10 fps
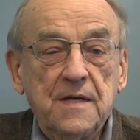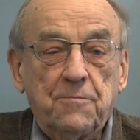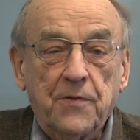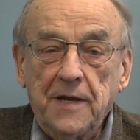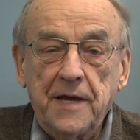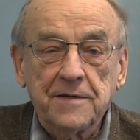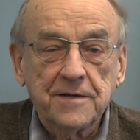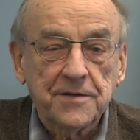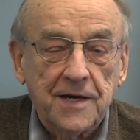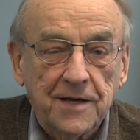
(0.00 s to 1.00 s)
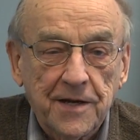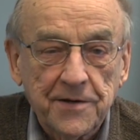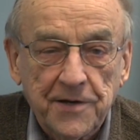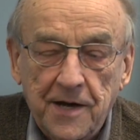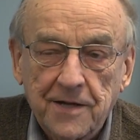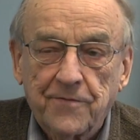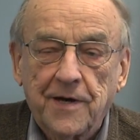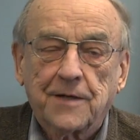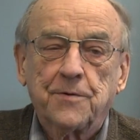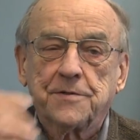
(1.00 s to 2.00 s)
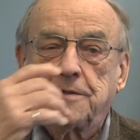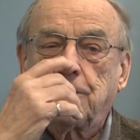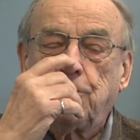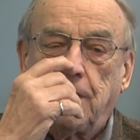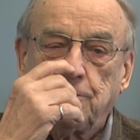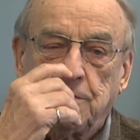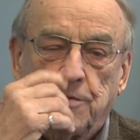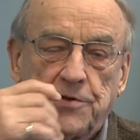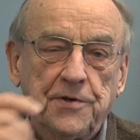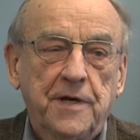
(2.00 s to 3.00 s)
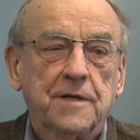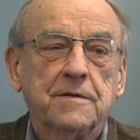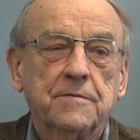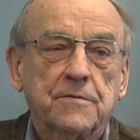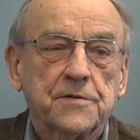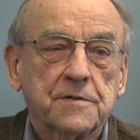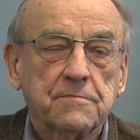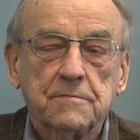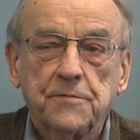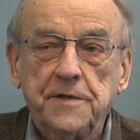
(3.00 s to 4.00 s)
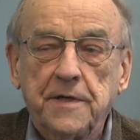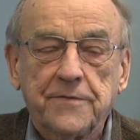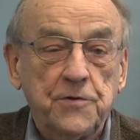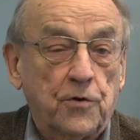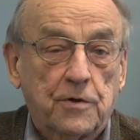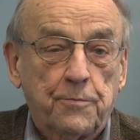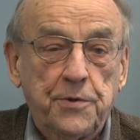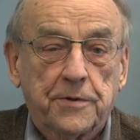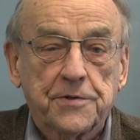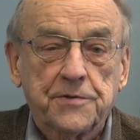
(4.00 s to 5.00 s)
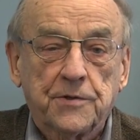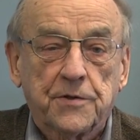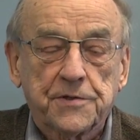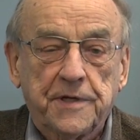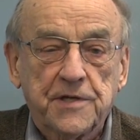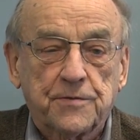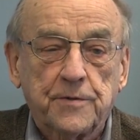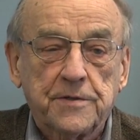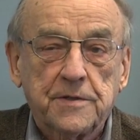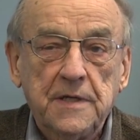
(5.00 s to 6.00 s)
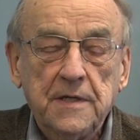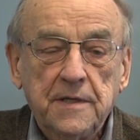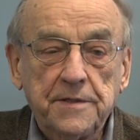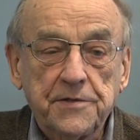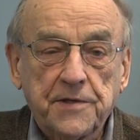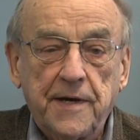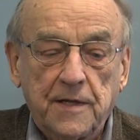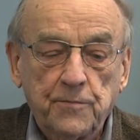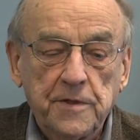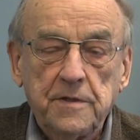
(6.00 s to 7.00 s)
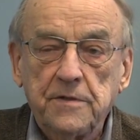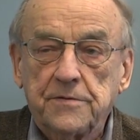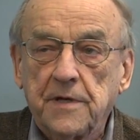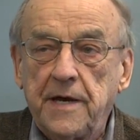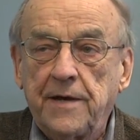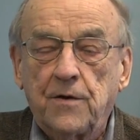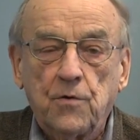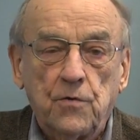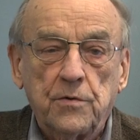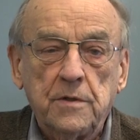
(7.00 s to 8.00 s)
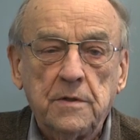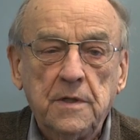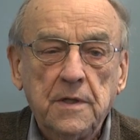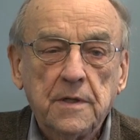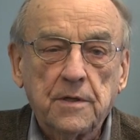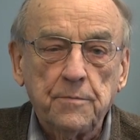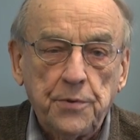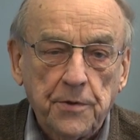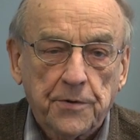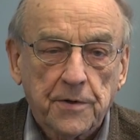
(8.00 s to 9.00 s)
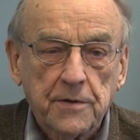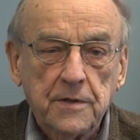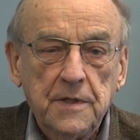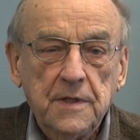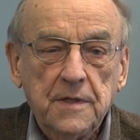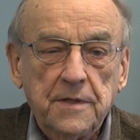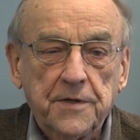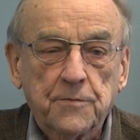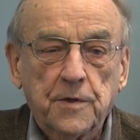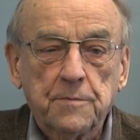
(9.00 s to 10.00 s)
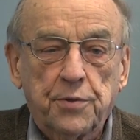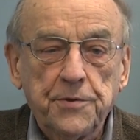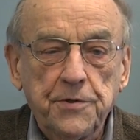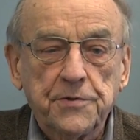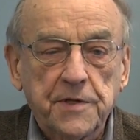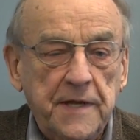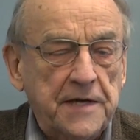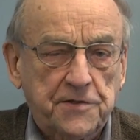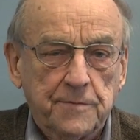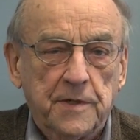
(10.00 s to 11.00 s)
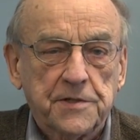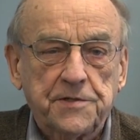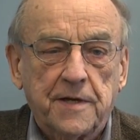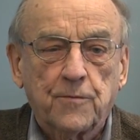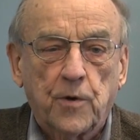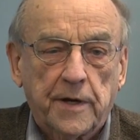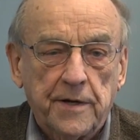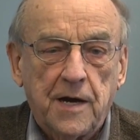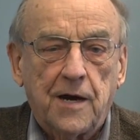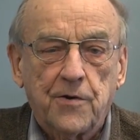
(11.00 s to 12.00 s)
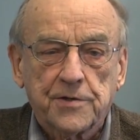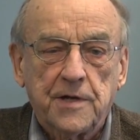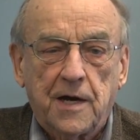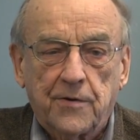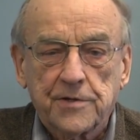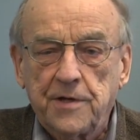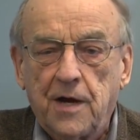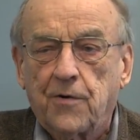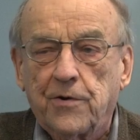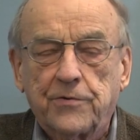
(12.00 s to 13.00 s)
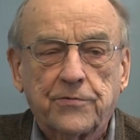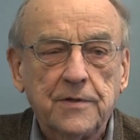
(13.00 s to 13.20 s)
Well, the Londonavac was an incredible machine. We didn't have no computers in those days, so we decided we'd design our own computer that would produce an estimate. Instead of working hours and hours and hours,